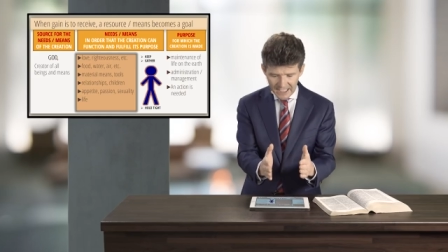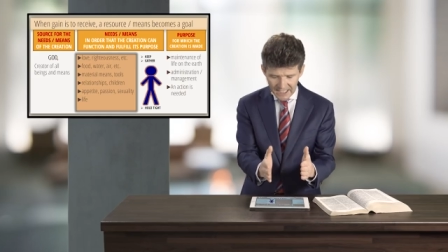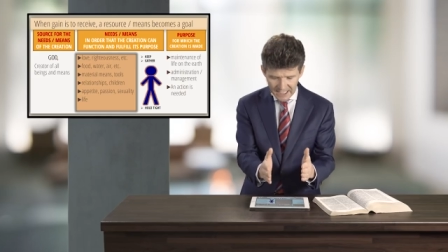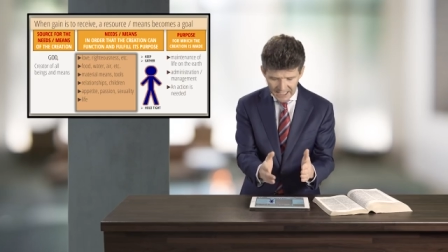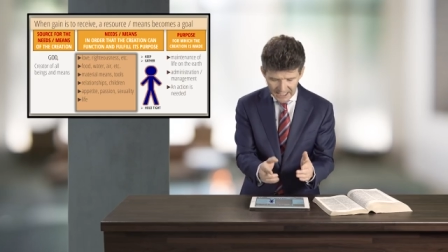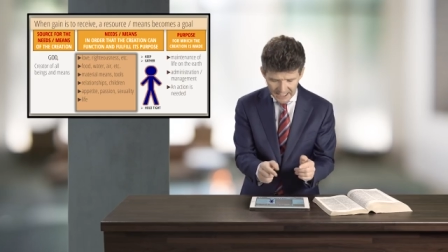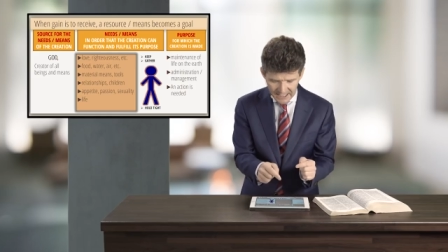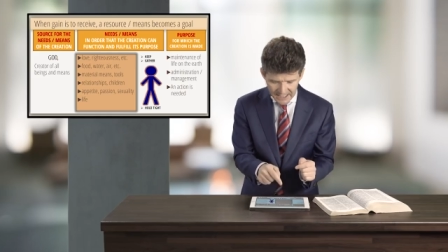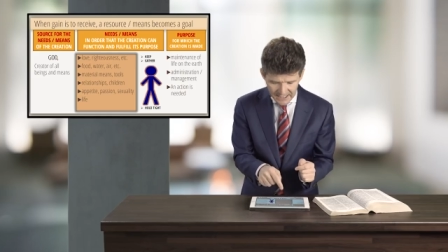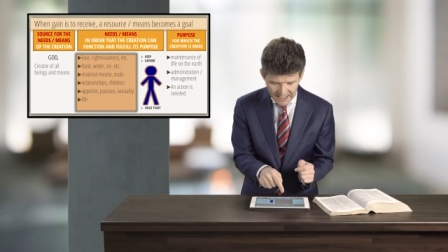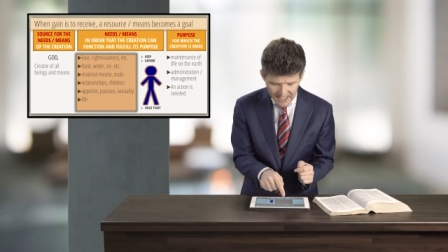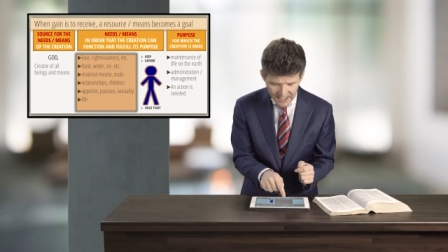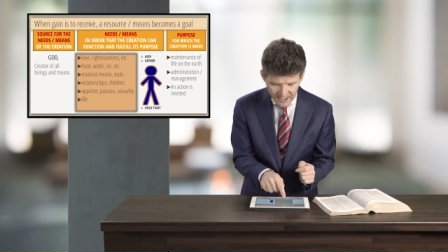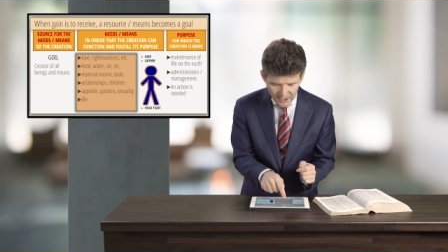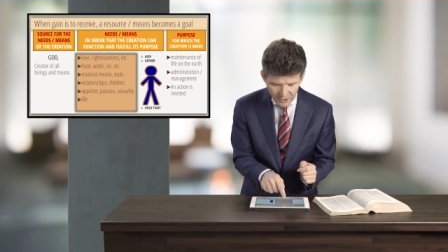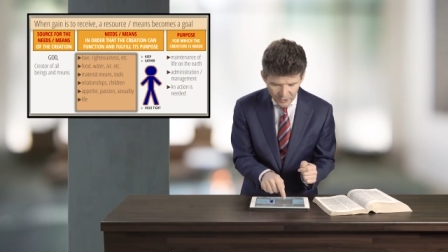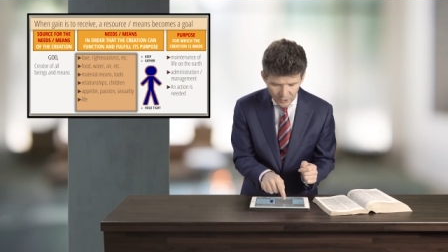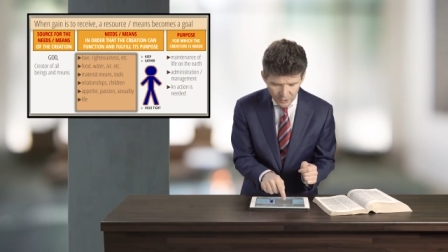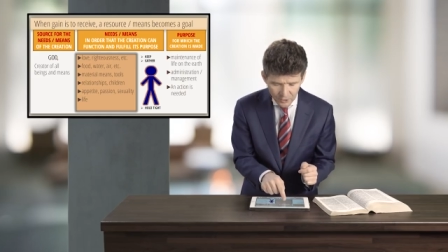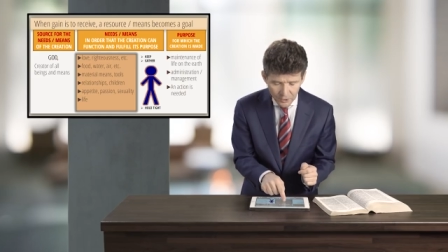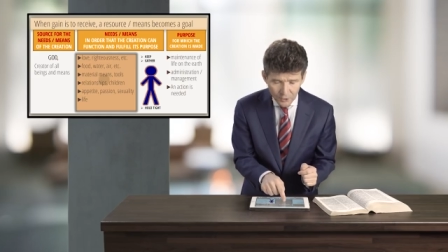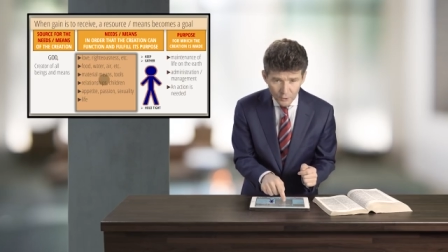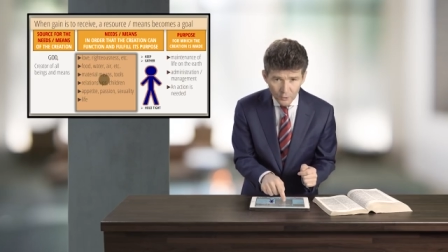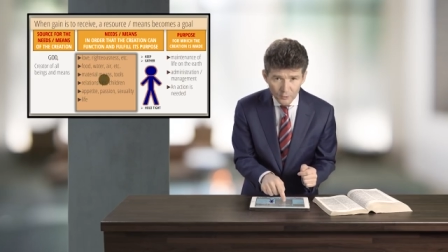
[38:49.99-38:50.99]
in
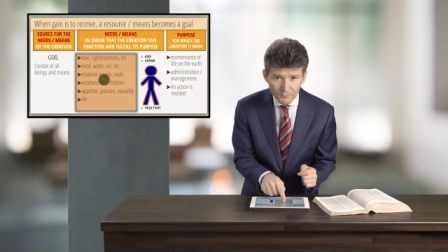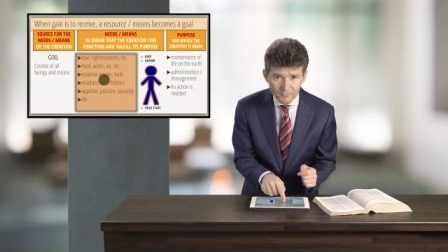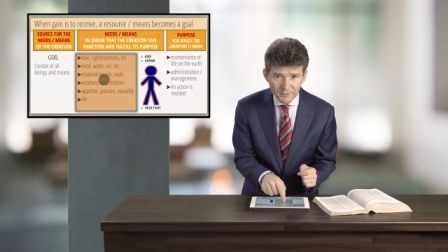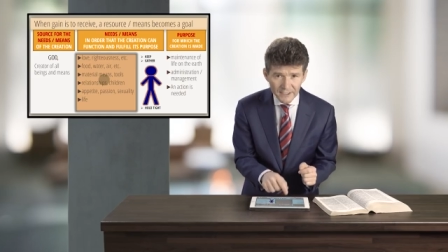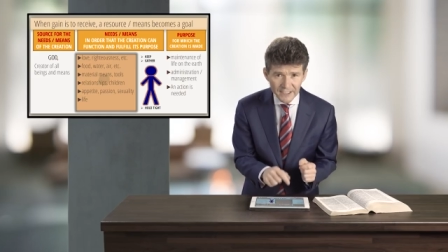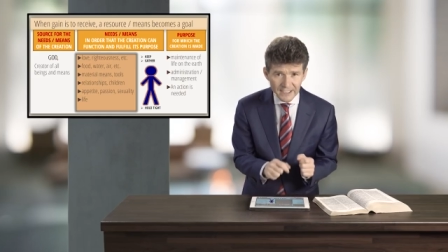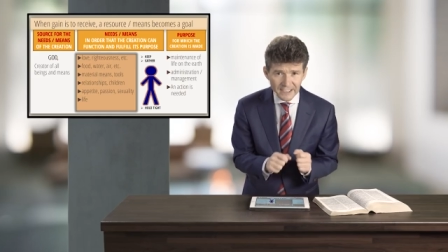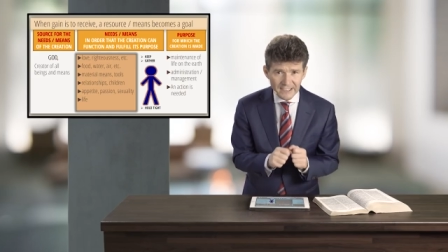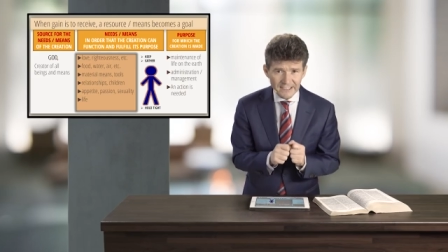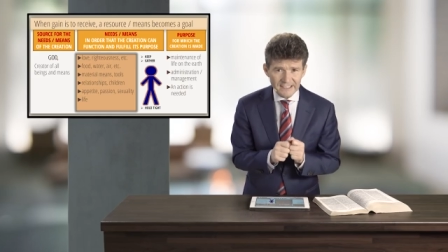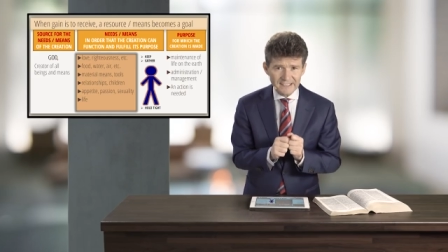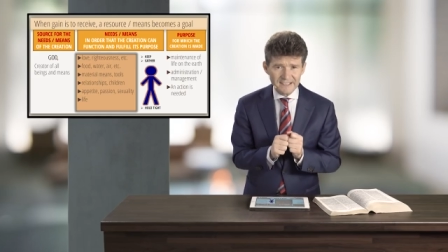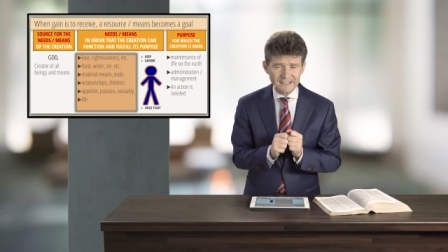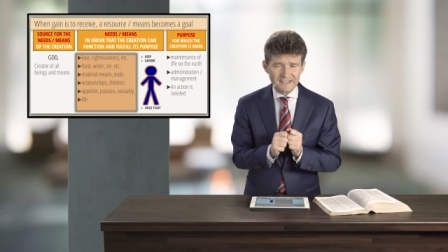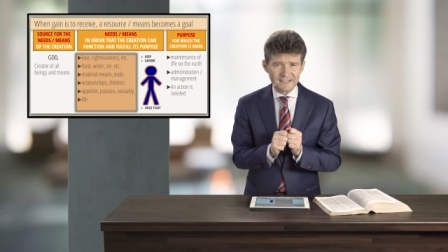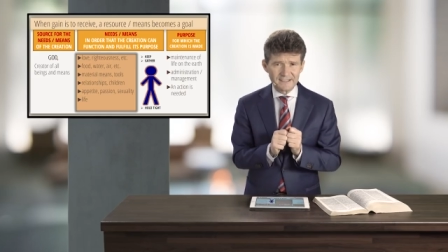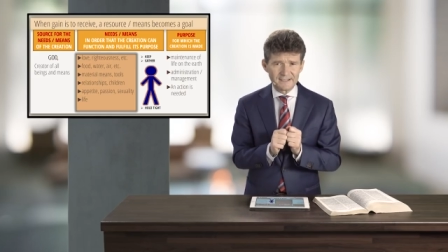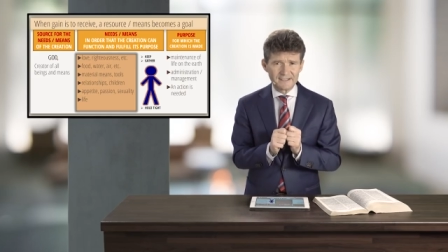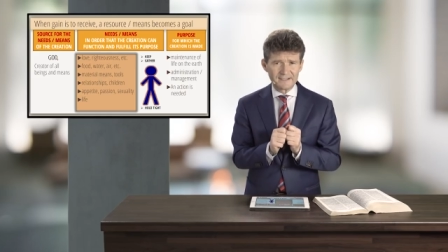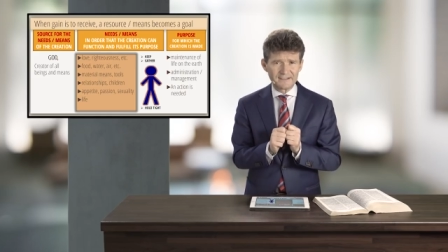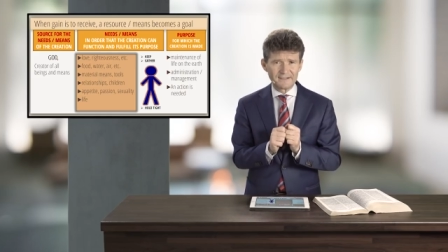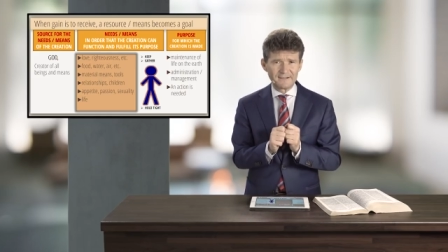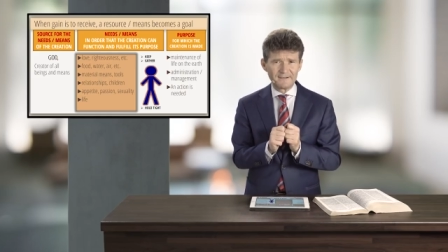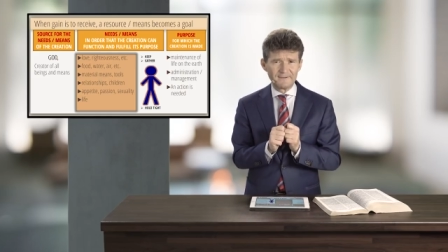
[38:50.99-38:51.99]
your
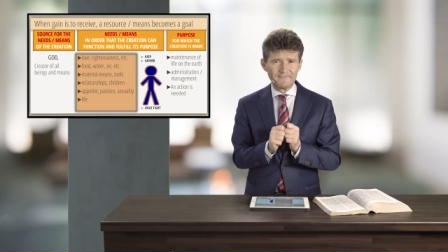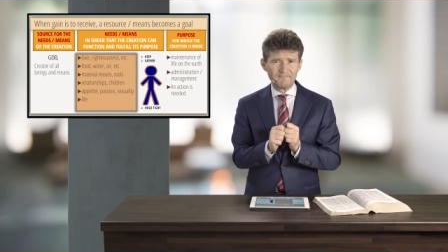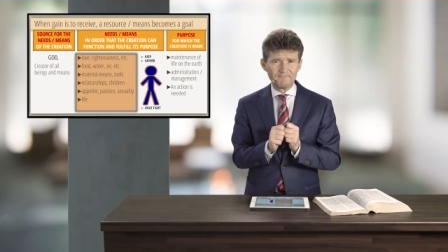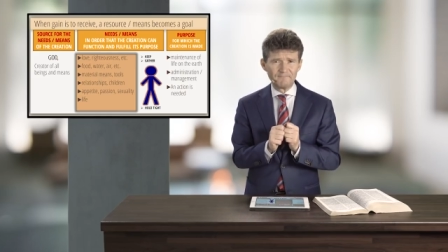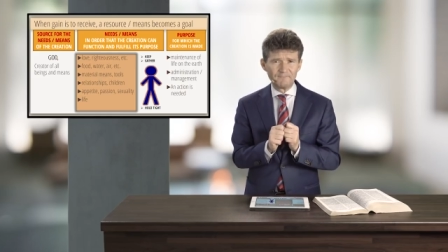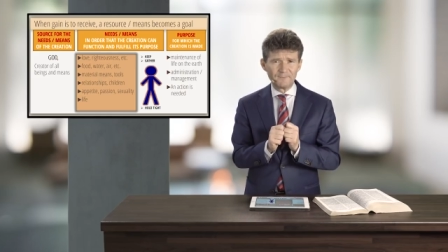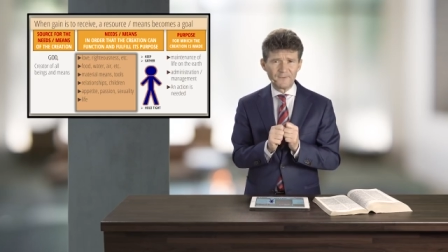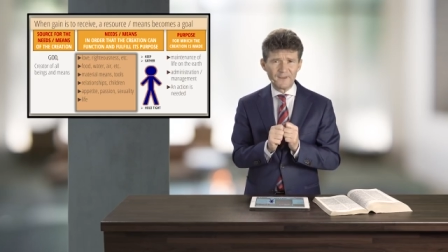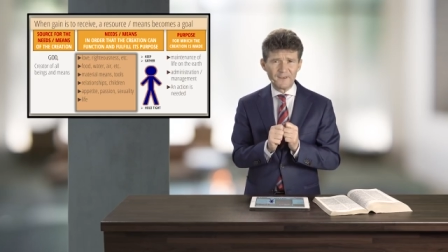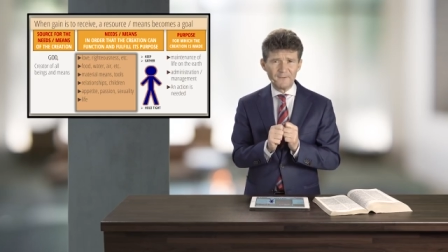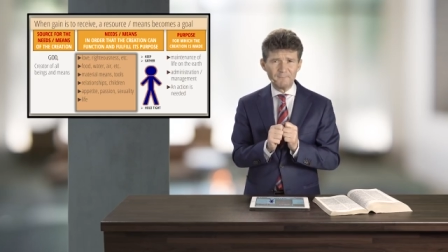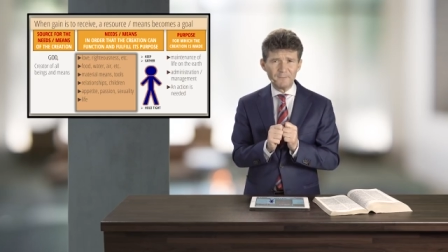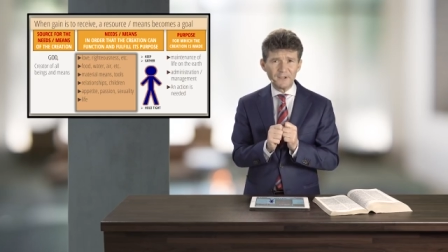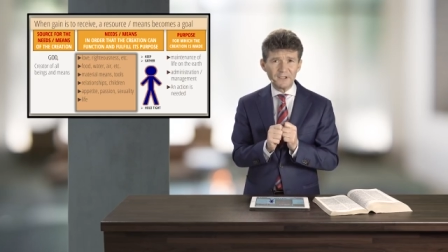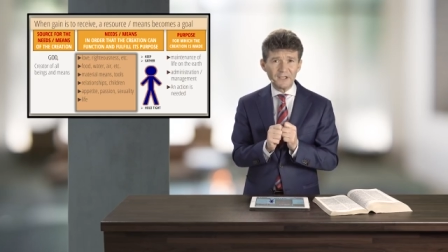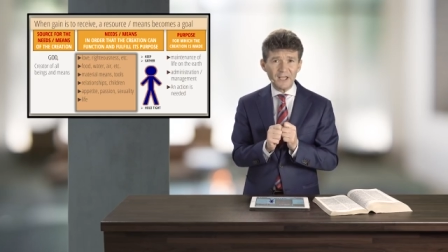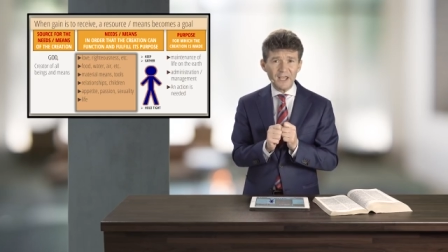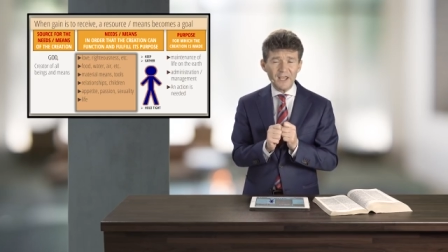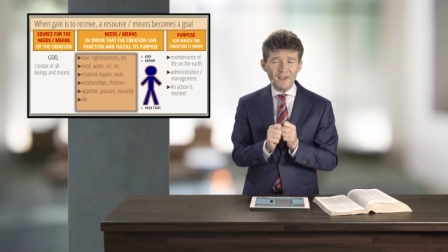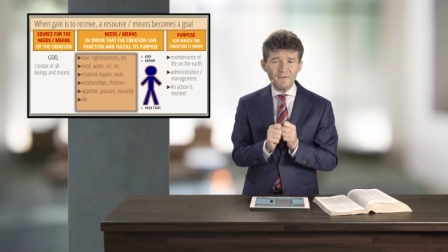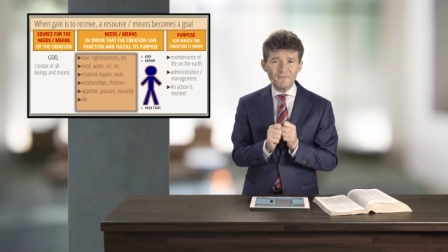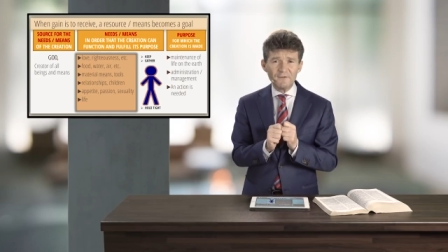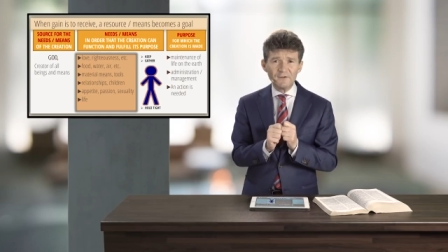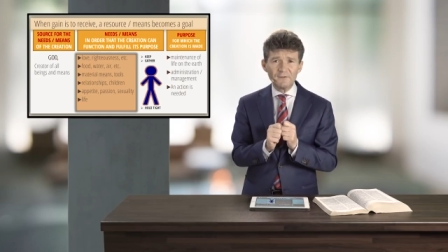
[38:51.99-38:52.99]
means. But
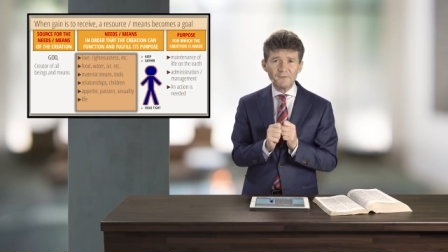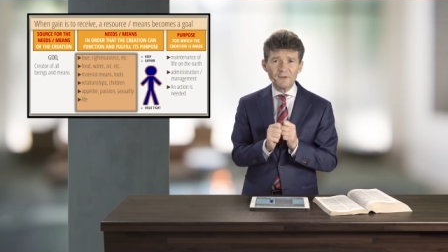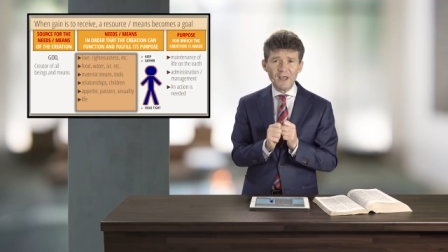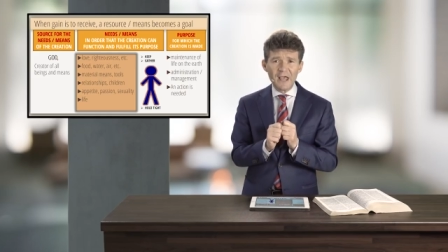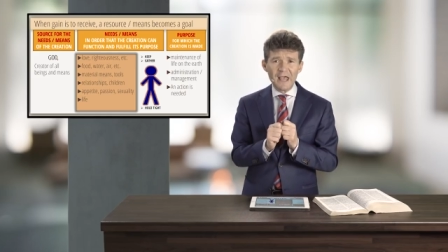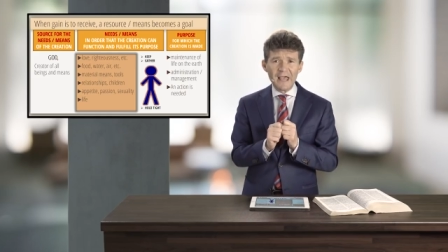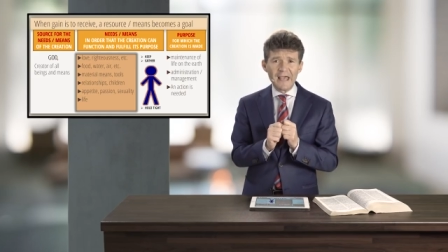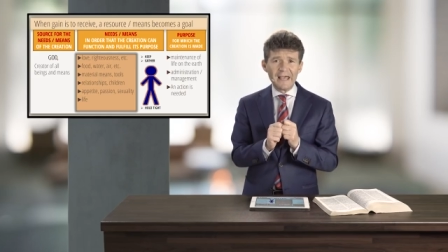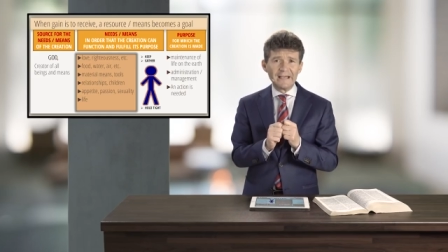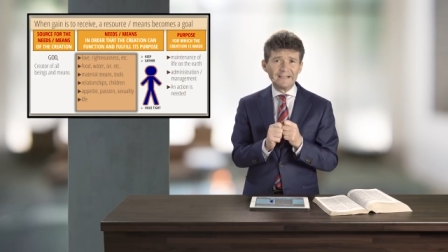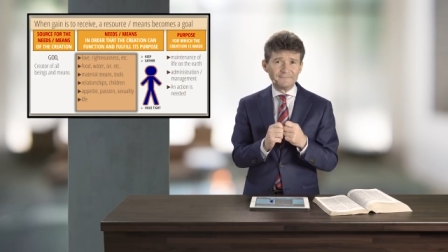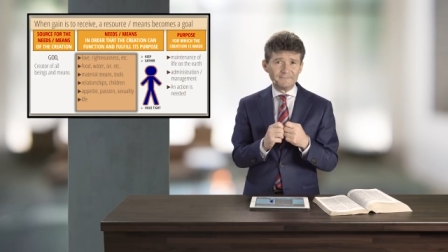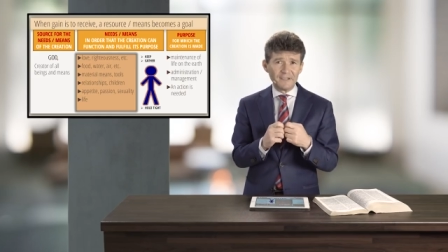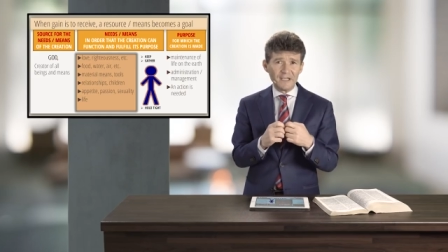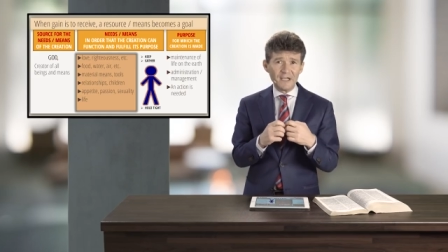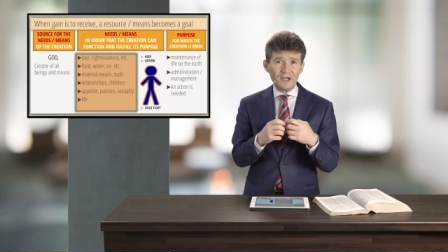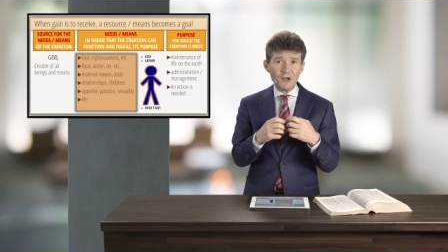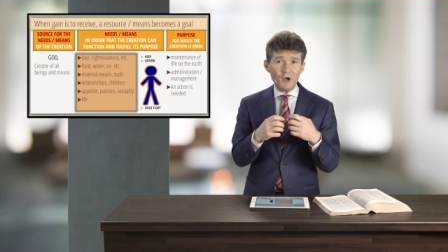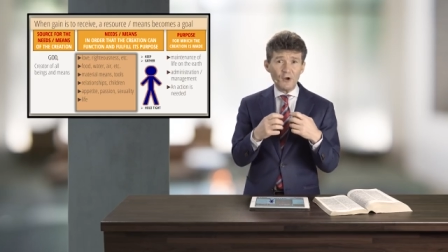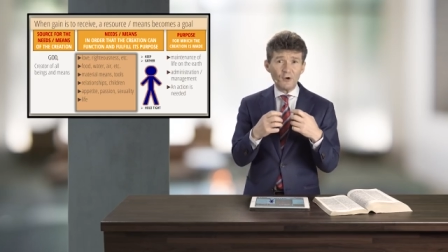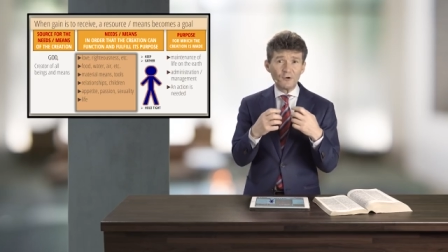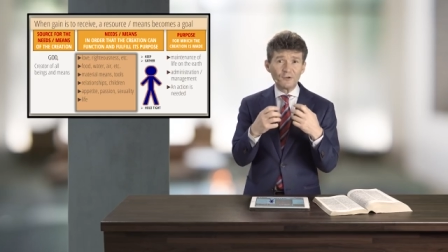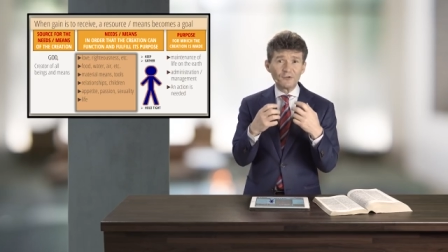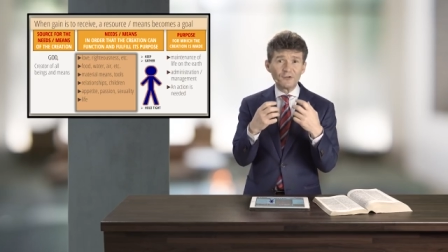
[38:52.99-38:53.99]
even
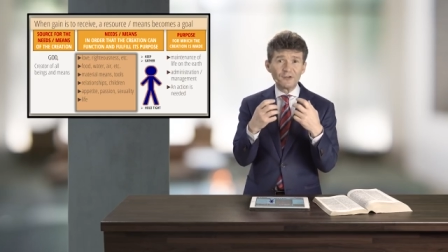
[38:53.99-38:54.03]
in our